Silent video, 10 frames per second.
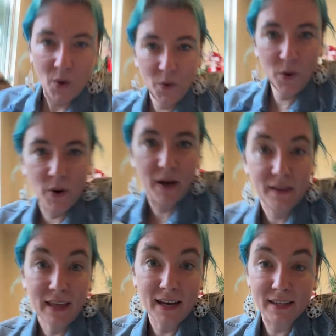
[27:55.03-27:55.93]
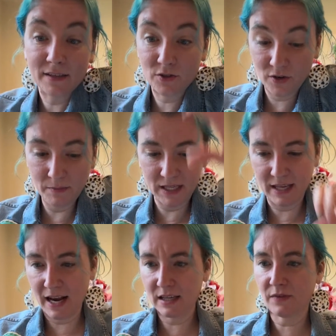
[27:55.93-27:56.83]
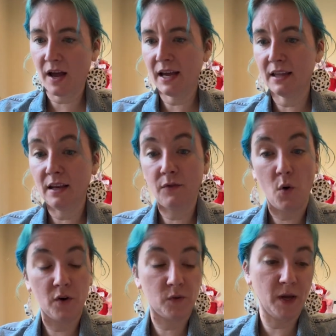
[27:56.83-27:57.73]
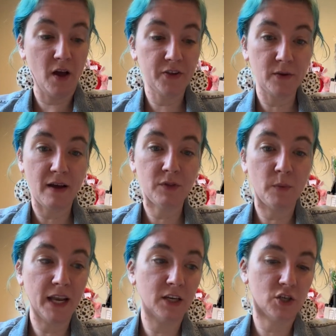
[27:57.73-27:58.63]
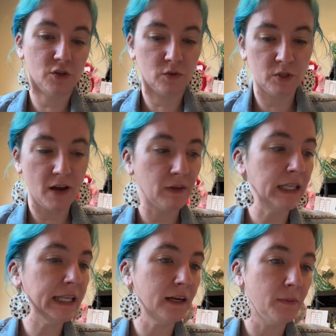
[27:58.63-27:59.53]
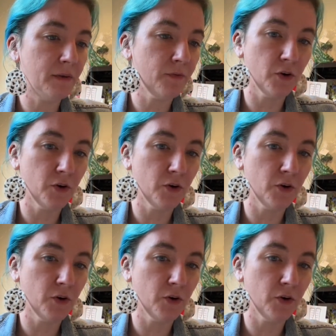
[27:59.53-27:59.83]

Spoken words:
Whew, that is extremely satisfying. And then of course we also have the wedding shoes, which have a little bit